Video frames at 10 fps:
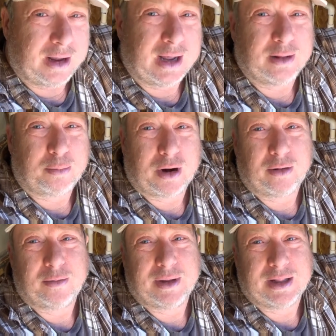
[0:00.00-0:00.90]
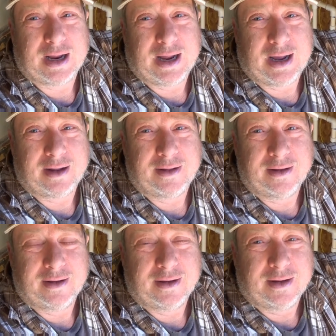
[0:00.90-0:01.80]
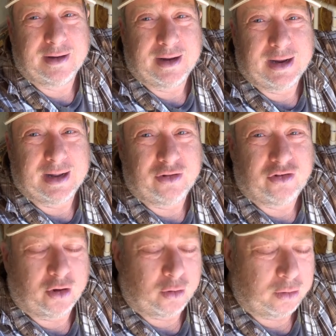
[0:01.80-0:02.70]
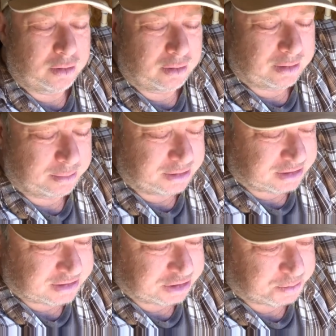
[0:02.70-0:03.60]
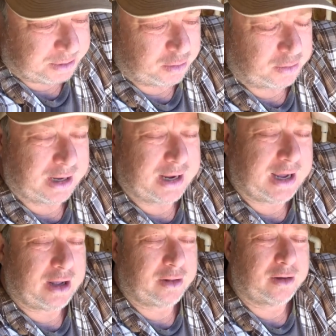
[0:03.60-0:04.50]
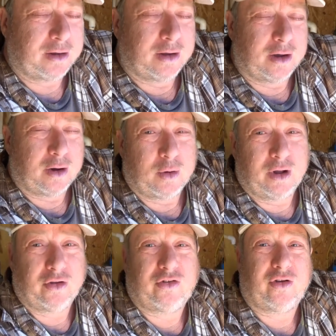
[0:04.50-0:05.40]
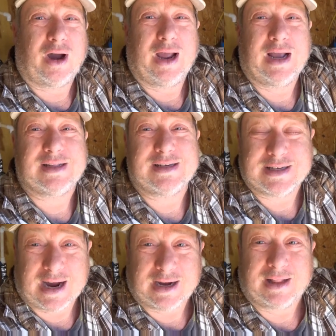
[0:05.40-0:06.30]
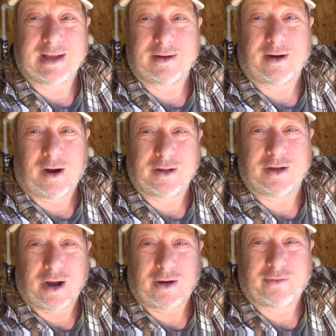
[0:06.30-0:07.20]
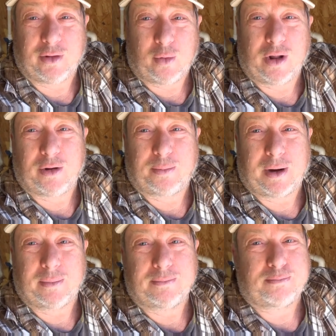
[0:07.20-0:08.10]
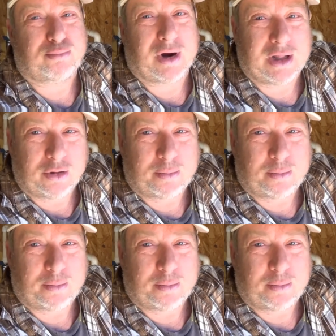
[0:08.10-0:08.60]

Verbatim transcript: and the problem that I had. And so let me just explain what I had. Was I had the cycling on and off on a water pump, brand new